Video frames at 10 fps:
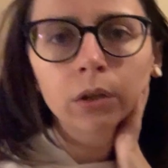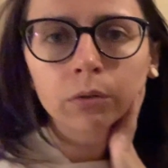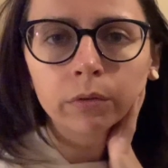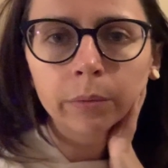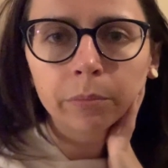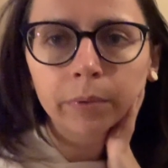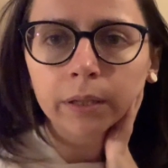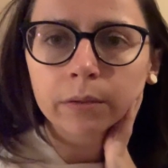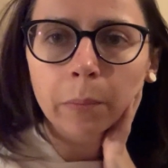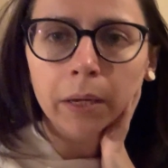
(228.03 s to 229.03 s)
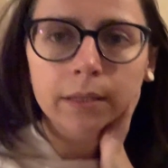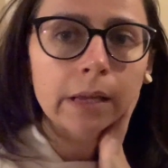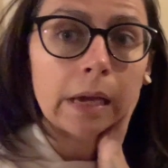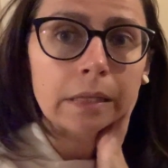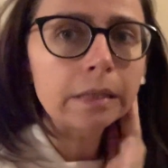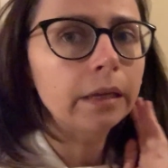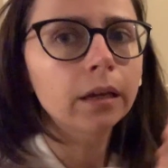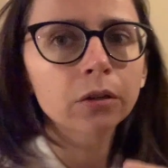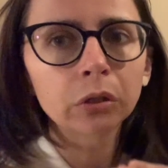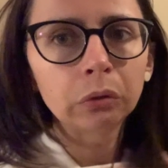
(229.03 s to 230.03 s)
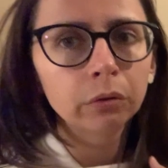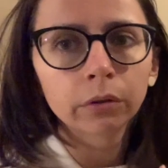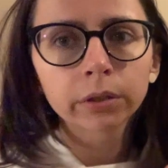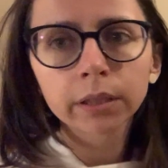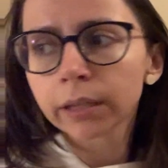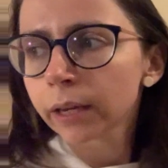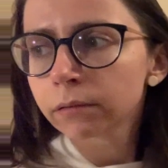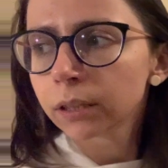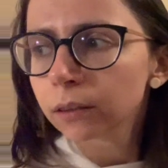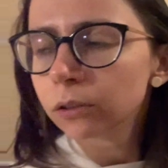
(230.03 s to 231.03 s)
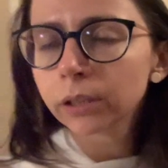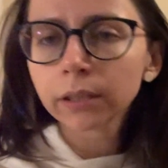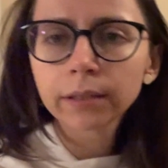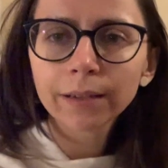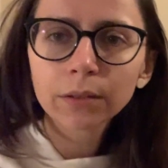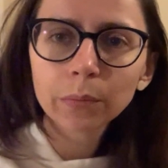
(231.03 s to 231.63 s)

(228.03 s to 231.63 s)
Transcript: repeat my text, like actually to learn it. I haven't learned it yet,